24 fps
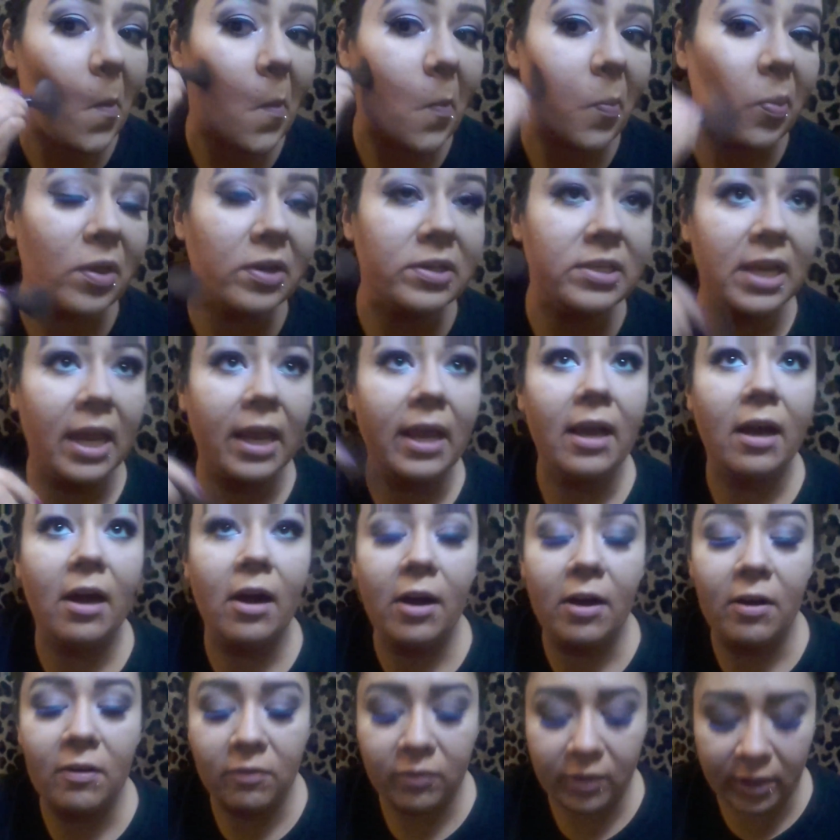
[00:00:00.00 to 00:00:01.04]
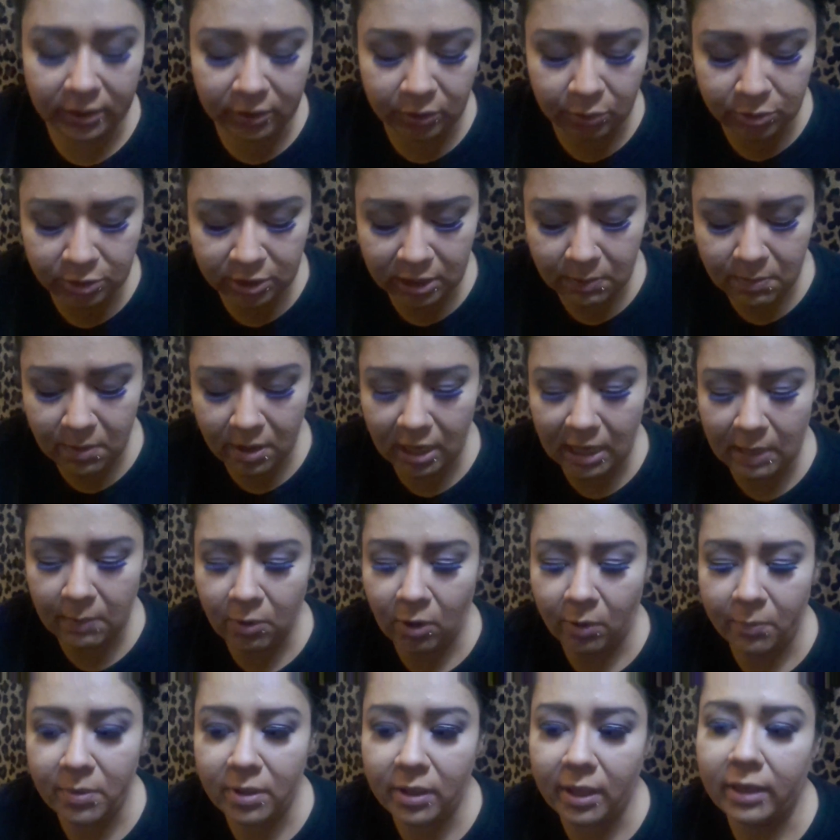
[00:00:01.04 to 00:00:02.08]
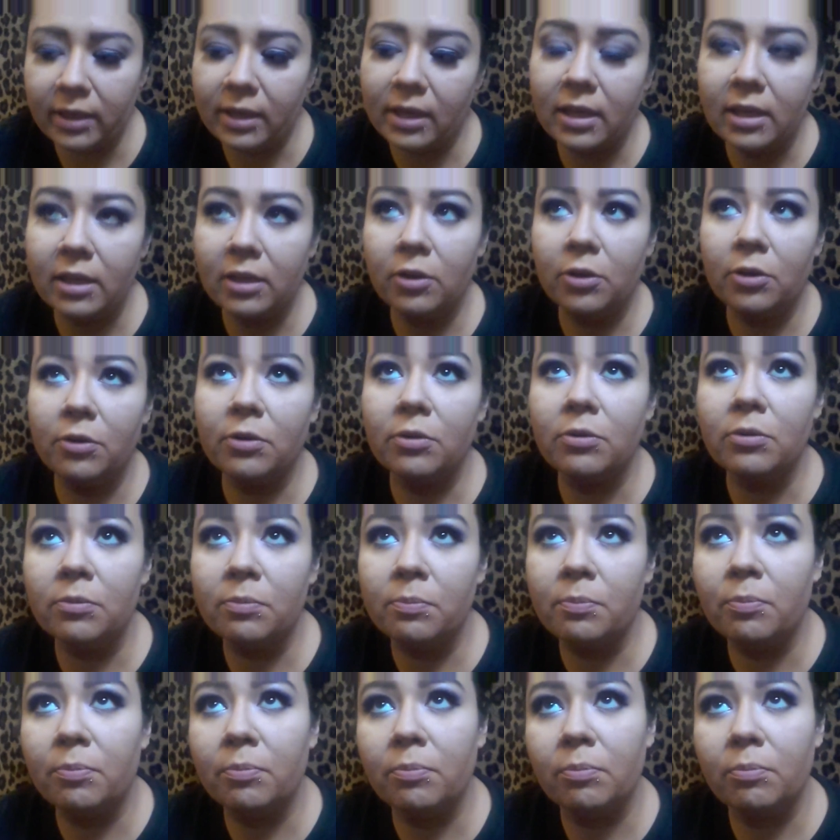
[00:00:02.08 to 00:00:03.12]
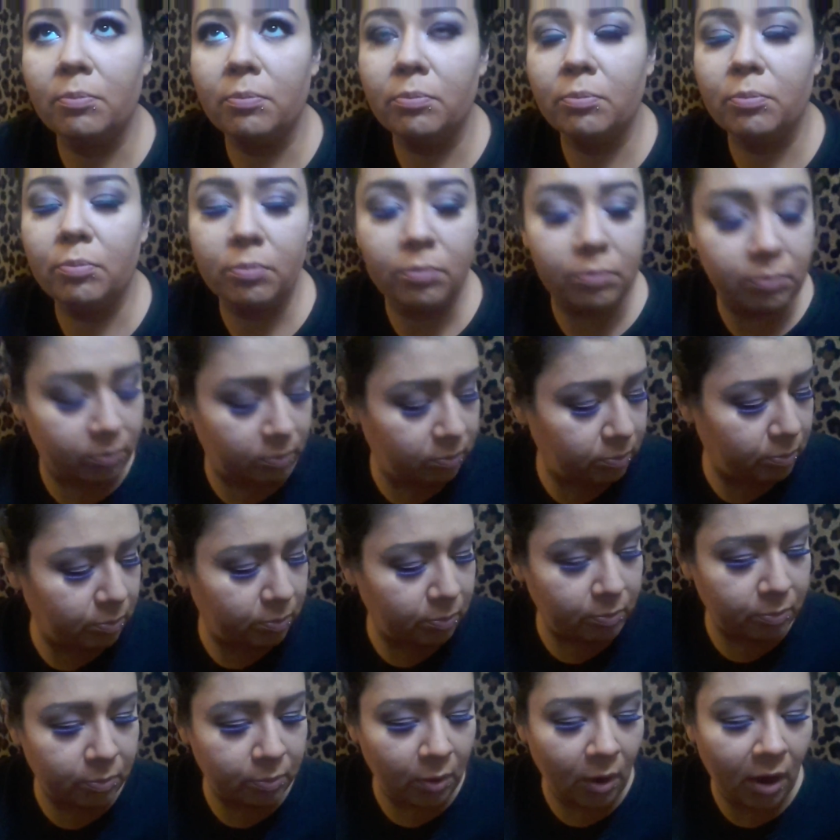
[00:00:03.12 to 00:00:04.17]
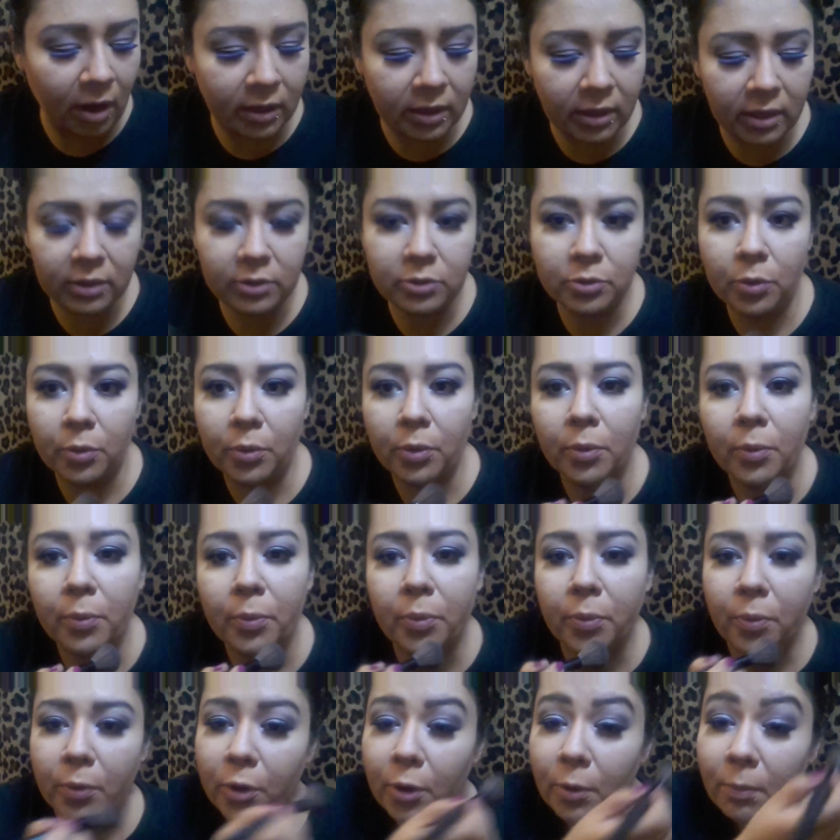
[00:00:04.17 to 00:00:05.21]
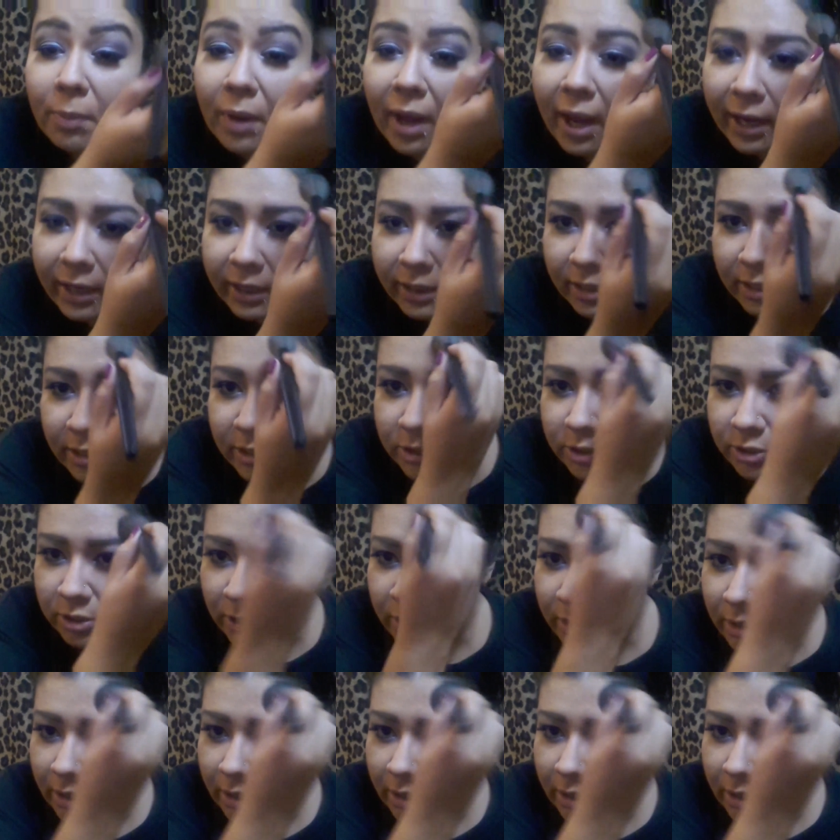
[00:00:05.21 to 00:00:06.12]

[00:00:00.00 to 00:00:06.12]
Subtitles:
the day of. Like they'll send me an email and be like, your product or your package